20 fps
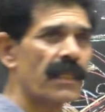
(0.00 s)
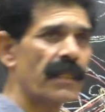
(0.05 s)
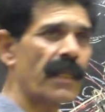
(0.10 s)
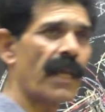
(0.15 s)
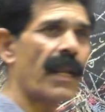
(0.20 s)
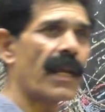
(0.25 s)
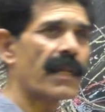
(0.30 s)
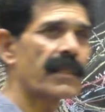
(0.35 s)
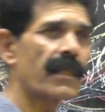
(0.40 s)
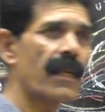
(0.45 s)

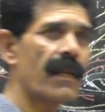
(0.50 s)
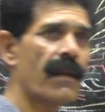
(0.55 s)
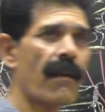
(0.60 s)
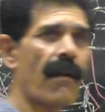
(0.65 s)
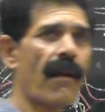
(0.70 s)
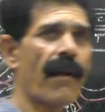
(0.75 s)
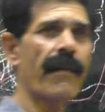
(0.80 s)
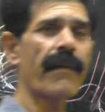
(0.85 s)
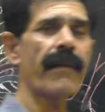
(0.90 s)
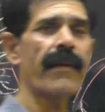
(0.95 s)
then axillary
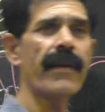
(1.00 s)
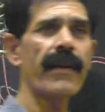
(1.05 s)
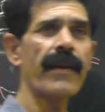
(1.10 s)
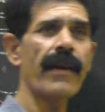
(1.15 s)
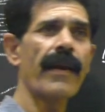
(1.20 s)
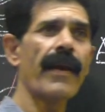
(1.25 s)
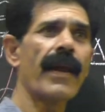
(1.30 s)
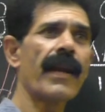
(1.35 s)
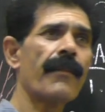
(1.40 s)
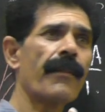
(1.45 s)

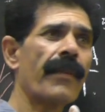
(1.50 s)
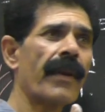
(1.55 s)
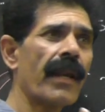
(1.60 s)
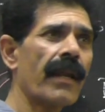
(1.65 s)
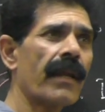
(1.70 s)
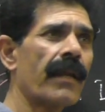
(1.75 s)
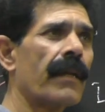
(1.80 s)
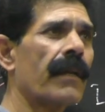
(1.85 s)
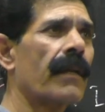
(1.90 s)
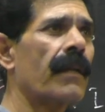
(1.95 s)
artery, and
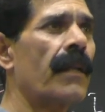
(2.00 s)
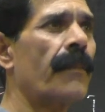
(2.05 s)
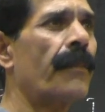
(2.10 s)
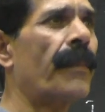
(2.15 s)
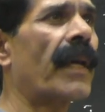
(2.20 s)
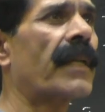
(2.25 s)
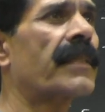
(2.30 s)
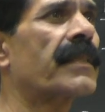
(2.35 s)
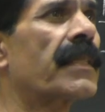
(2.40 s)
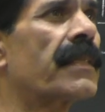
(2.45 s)
brachial
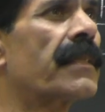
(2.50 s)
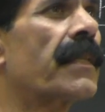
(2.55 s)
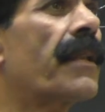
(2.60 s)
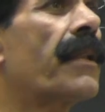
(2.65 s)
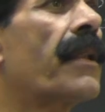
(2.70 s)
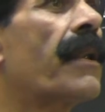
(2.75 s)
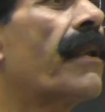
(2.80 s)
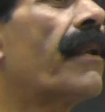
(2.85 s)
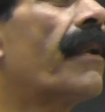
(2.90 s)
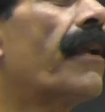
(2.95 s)
plexus is
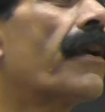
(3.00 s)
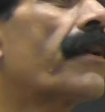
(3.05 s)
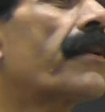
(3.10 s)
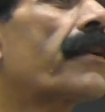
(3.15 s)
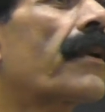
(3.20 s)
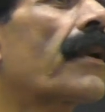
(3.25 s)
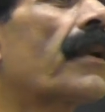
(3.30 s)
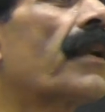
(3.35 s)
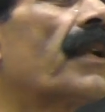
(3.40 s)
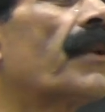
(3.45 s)

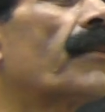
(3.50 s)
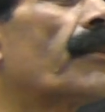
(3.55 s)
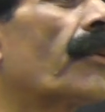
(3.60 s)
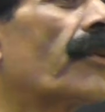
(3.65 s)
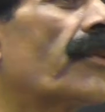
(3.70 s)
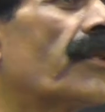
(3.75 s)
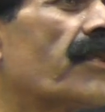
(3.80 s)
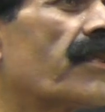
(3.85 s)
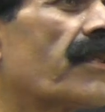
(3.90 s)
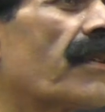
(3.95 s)
lateral in
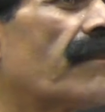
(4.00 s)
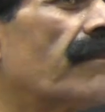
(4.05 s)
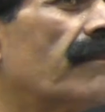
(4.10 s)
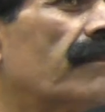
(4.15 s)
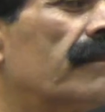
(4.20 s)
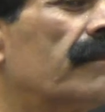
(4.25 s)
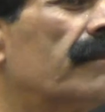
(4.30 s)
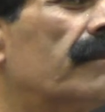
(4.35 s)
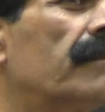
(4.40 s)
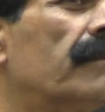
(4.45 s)
position.
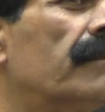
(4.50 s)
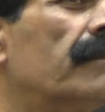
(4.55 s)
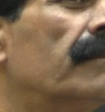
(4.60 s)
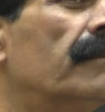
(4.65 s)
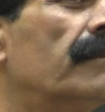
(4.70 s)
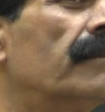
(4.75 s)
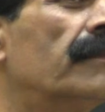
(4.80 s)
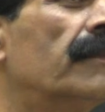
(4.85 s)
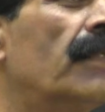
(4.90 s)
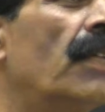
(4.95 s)

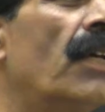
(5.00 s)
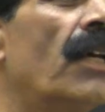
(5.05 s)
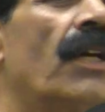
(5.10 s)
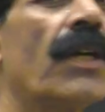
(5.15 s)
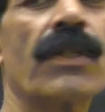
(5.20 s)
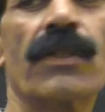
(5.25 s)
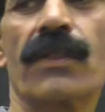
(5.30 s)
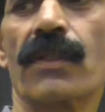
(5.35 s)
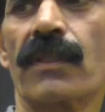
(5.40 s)
So